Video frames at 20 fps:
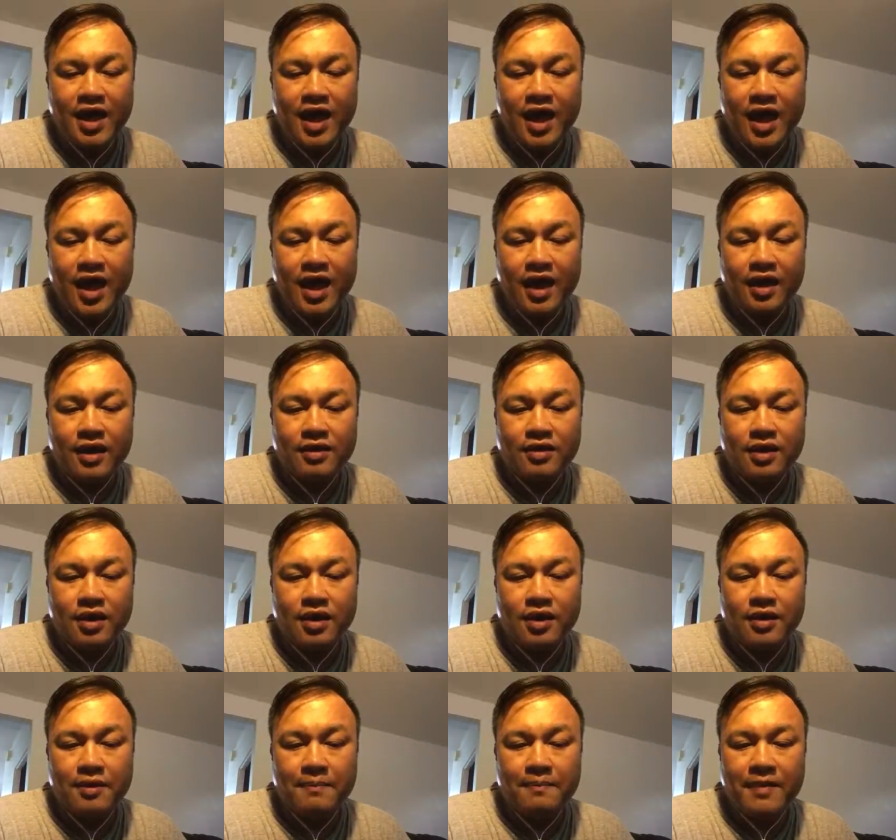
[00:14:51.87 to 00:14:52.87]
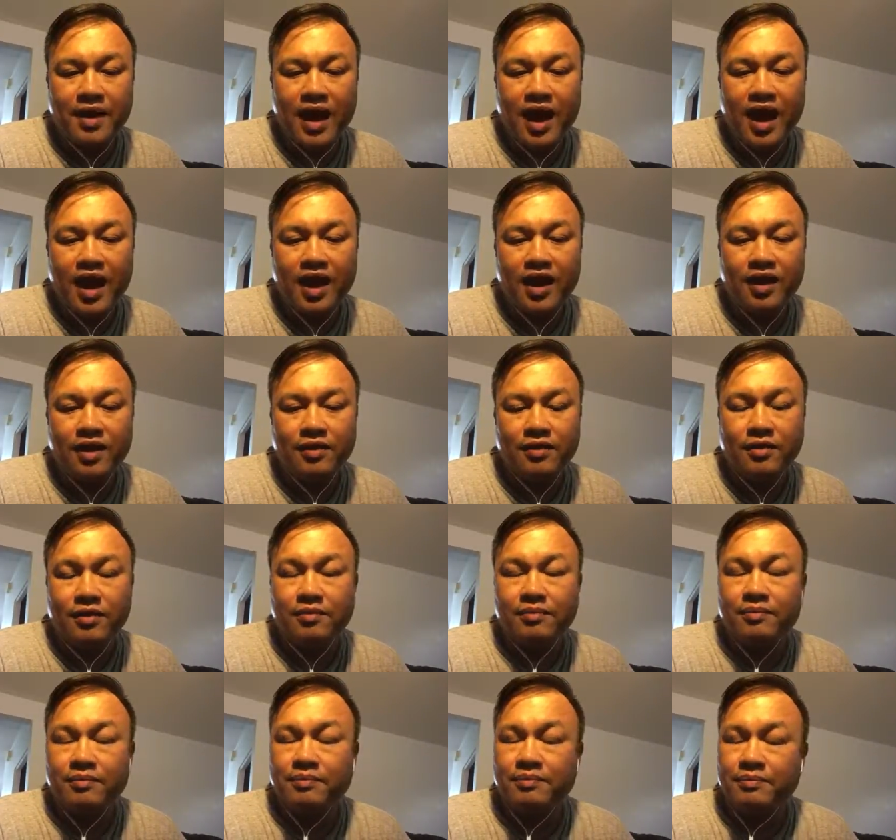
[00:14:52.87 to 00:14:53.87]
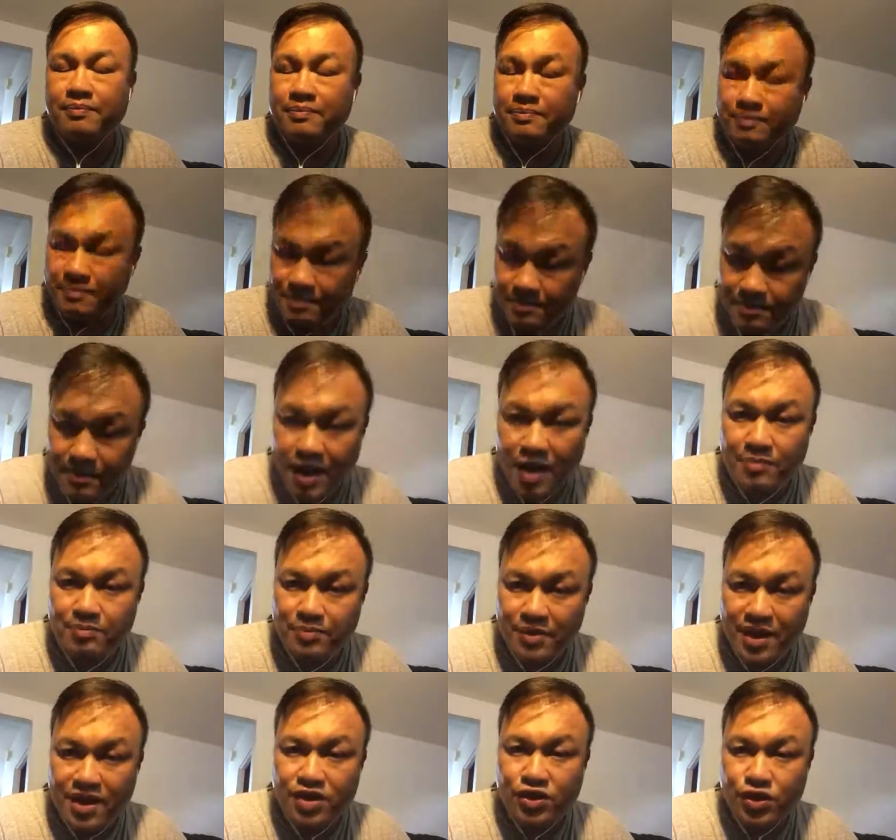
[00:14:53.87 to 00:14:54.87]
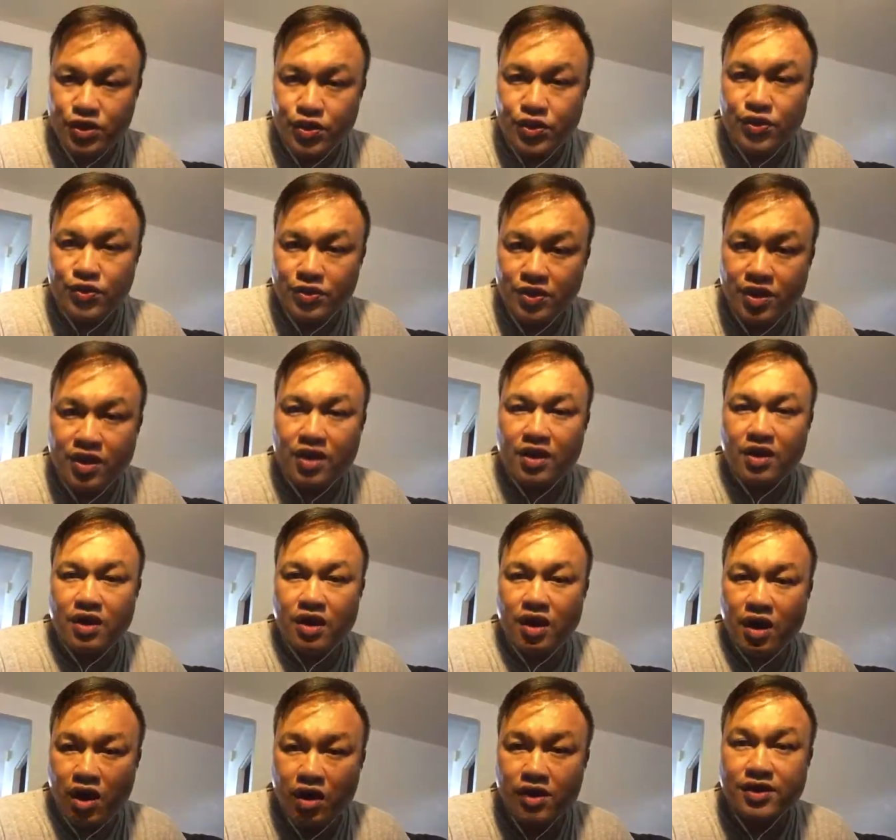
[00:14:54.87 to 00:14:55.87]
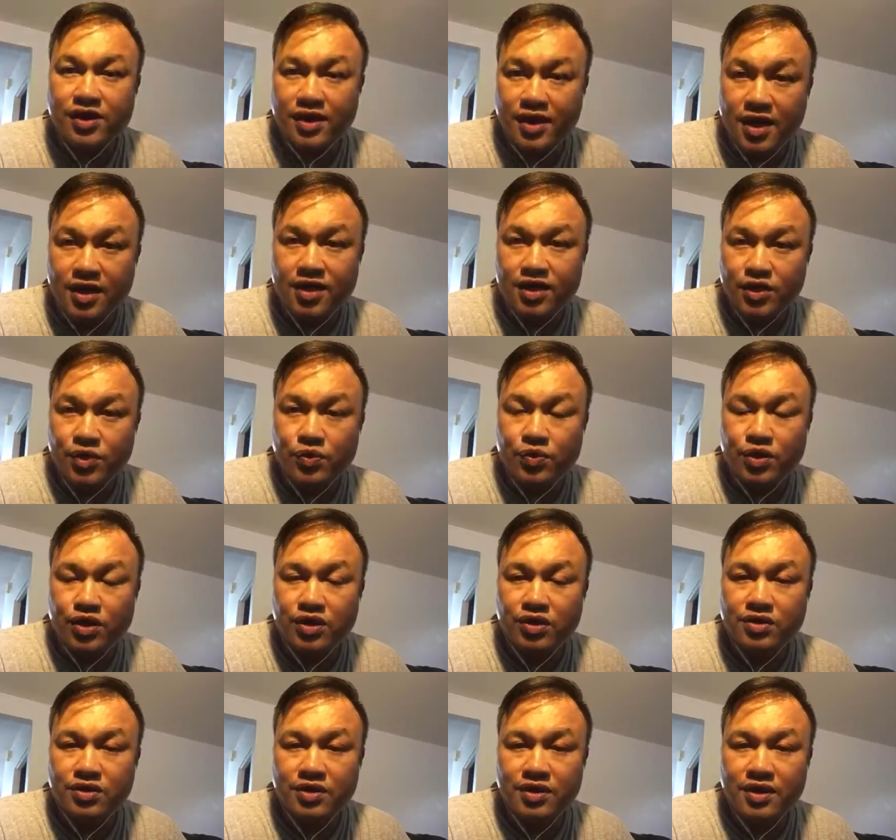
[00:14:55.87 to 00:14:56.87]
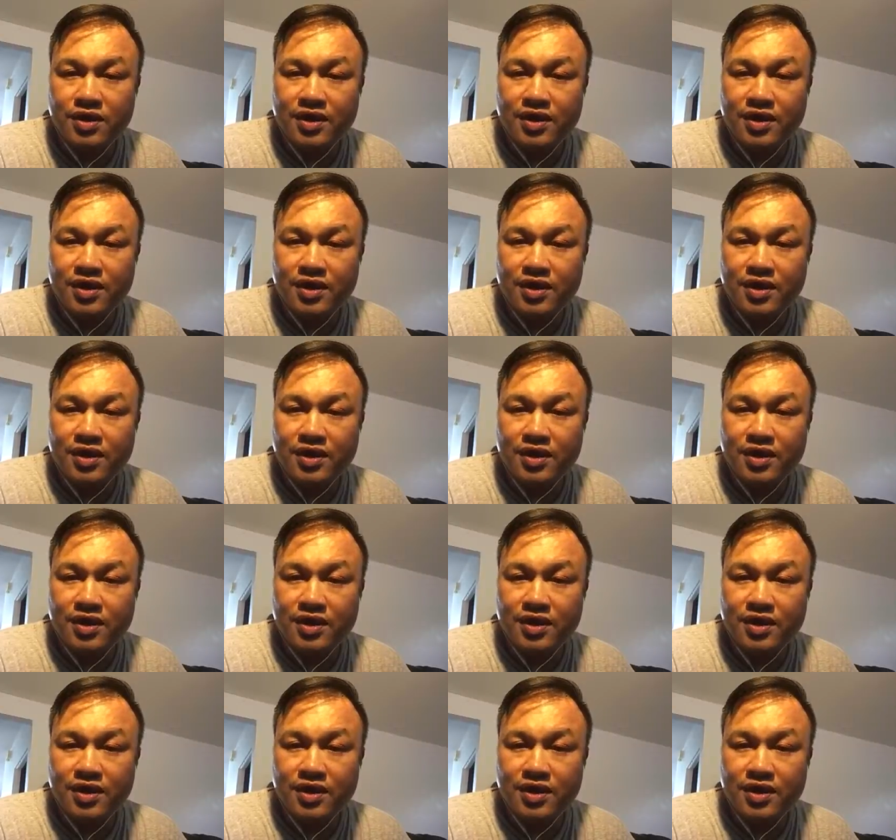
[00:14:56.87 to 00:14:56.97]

And um, I, I bid you all the luck in the world.